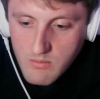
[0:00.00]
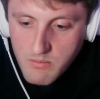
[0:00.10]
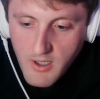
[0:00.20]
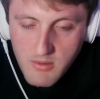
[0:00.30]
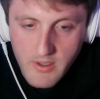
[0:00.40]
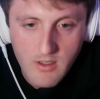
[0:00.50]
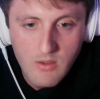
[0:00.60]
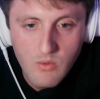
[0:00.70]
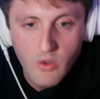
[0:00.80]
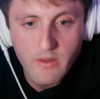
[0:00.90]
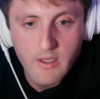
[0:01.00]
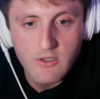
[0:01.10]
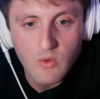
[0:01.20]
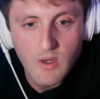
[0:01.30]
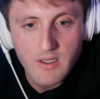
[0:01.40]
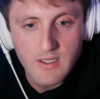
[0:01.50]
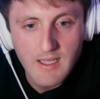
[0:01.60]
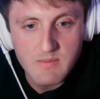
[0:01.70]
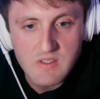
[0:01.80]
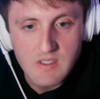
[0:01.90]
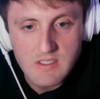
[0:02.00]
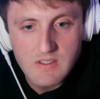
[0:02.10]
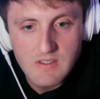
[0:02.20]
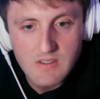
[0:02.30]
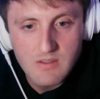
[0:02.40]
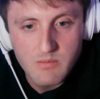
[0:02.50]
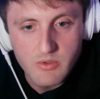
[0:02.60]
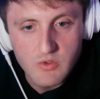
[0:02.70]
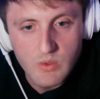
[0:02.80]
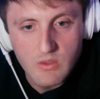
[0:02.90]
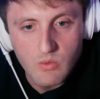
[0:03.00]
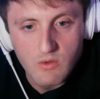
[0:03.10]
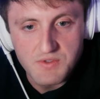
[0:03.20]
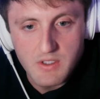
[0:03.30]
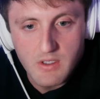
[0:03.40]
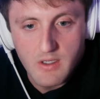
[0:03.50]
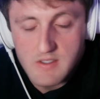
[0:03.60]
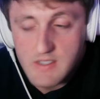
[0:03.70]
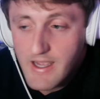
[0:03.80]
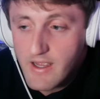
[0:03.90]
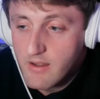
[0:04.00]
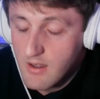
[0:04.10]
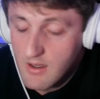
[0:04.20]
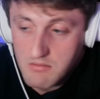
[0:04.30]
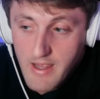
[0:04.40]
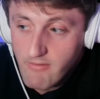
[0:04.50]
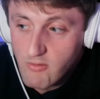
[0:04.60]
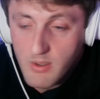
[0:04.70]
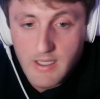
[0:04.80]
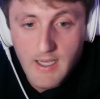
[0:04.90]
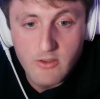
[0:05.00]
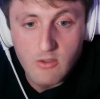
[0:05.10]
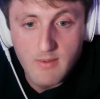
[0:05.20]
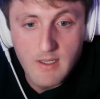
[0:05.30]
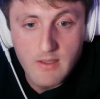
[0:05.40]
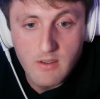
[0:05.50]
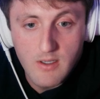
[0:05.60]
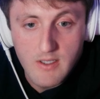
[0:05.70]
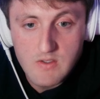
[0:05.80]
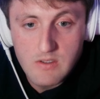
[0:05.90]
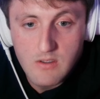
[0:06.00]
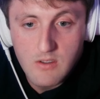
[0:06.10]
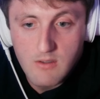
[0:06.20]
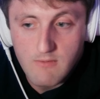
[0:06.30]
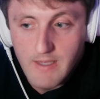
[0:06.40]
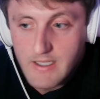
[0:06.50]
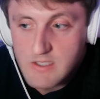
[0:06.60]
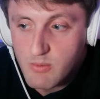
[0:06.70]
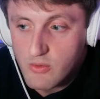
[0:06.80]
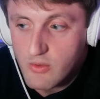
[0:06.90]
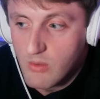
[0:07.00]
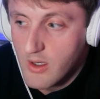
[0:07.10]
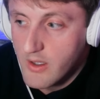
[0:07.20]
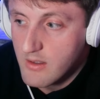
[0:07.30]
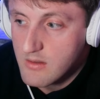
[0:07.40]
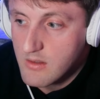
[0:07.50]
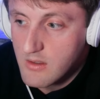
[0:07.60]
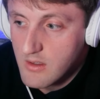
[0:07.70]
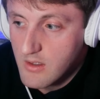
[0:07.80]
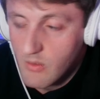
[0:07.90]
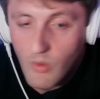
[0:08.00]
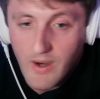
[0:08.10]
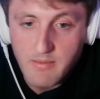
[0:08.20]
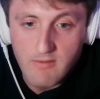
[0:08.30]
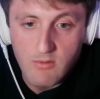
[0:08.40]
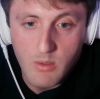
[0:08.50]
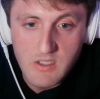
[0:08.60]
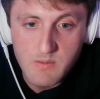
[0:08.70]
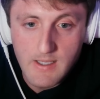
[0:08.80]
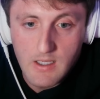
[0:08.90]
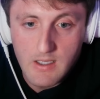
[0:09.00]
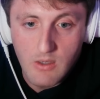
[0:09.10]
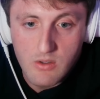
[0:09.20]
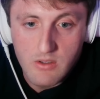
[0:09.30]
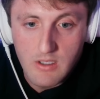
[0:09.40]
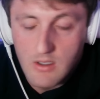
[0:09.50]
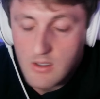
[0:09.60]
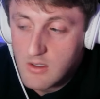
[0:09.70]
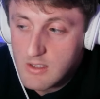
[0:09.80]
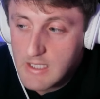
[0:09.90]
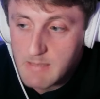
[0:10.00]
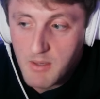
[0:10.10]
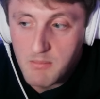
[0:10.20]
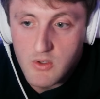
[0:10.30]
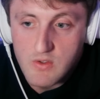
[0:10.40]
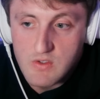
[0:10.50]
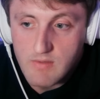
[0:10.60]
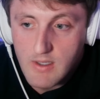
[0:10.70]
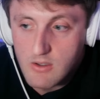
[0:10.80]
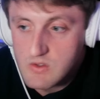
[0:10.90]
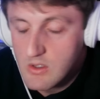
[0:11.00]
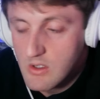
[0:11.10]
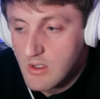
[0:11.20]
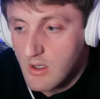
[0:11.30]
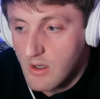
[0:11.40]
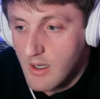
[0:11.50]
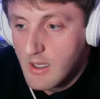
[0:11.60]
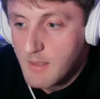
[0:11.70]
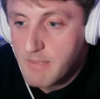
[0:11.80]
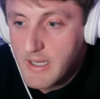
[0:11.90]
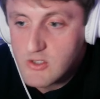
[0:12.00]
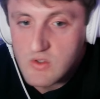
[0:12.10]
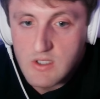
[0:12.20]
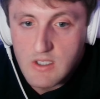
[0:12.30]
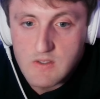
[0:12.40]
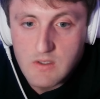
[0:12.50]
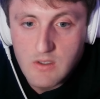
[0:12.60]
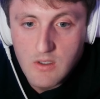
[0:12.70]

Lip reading: public, what did they do on game six between the Wolves and the Nuggets? Everybody had their money on the Nuggets. Vegas pulled the rug and wiped everybody's bank account clean. Came up millions of dollars. All right, Pacers, Knicks.